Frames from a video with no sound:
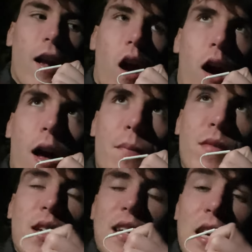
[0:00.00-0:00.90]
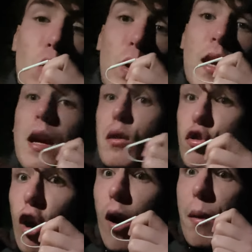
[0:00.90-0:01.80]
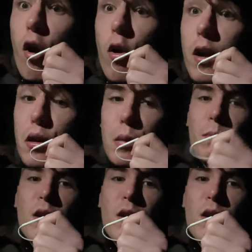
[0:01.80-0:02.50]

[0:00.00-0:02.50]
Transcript: got kiwi and strawberries,